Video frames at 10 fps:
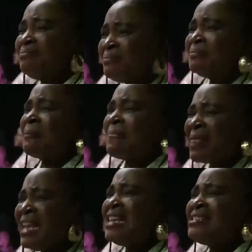saying
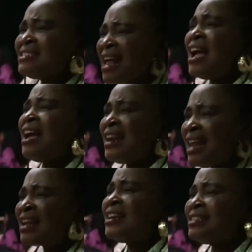anymore, because
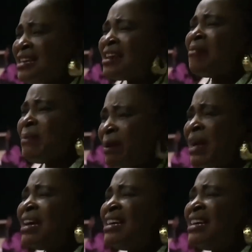if I shut my